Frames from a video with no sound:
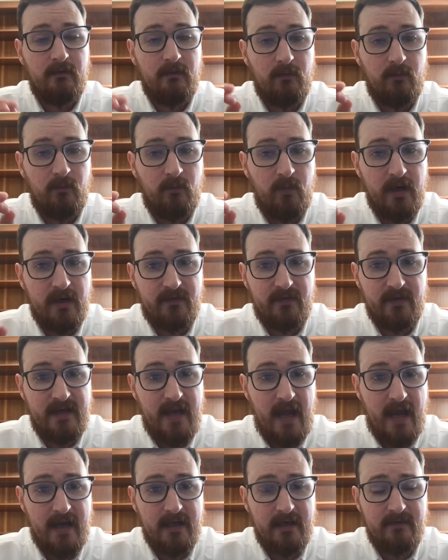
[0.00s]
with a
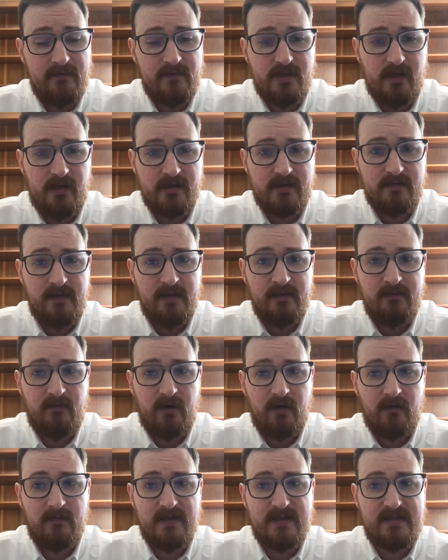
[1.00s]
negative judgment
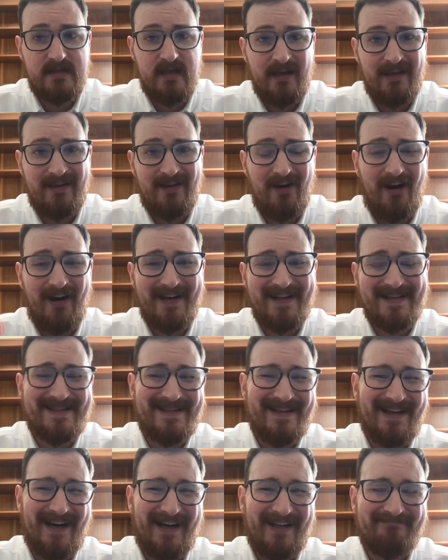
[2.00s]
where we say God is
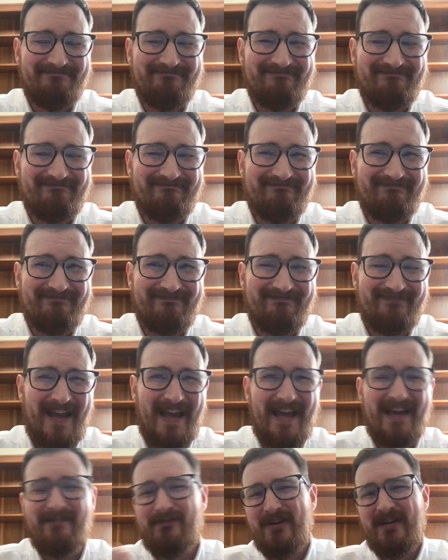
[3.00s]
not
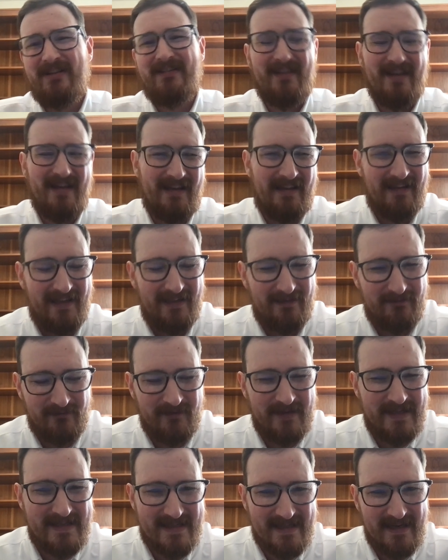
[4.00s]
everything that
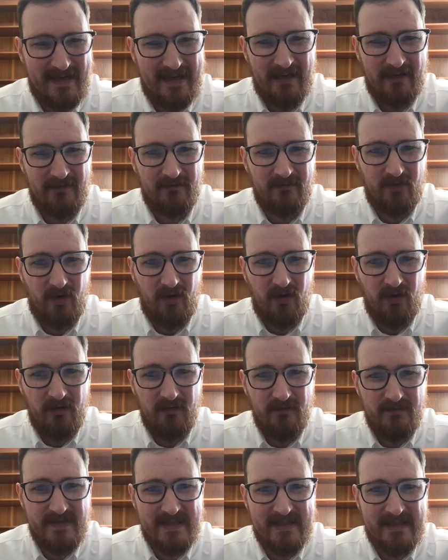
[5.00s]
reasoning
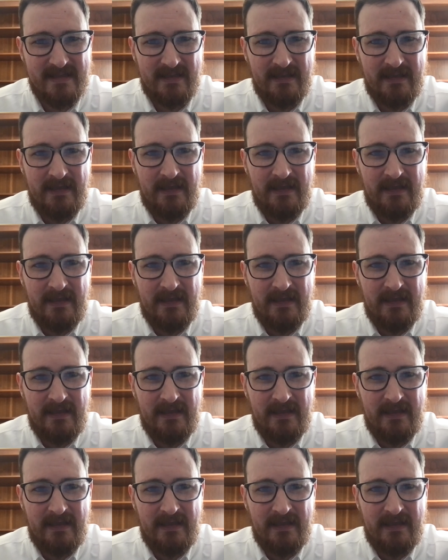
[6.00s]
involves.